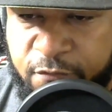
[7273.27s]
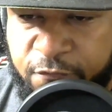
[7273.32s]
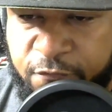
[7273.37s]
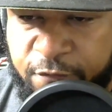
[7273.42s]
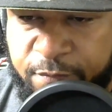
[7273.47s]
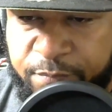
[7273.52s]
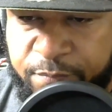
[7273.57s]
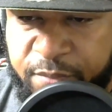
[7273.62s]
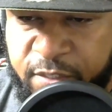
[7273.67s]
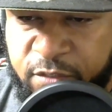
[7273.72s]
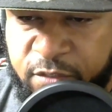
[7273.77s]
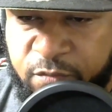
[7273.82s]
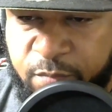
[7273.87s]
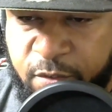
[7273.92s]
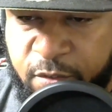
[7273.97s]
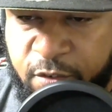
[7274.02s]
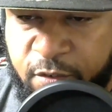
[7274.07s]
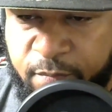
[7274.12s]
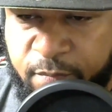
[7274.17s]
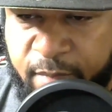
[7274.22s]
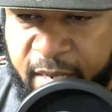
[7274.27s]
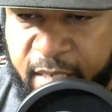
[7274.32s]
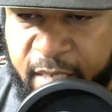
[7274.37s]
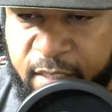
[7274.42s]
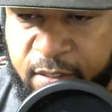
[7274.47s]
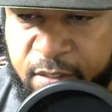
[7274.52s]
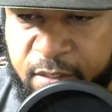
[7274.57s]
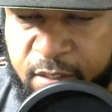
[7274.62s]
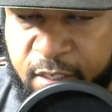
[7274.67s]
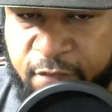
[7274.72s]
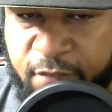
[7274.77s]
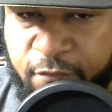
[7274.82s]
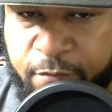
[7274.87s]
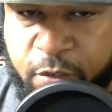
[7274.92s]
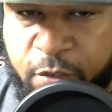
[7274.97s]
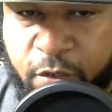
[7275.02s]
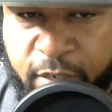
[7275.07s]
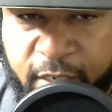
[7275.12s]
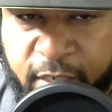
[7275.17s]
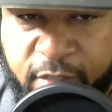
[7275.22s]
from Pittsburgh back in the day, from
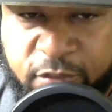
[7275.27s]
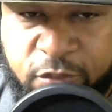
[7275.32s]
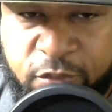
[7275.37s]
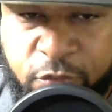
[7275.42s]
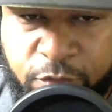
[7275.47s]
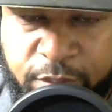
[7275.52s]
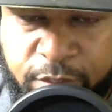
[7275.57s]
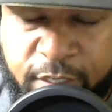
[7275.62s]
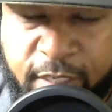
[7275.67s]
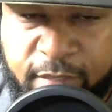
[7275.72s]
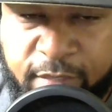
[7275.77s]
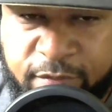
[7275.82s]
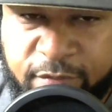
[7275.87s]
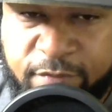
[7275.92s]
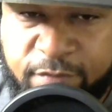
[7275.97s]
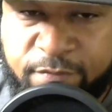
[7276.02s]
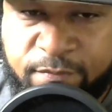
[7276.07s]
Cardell Stewart. Yes.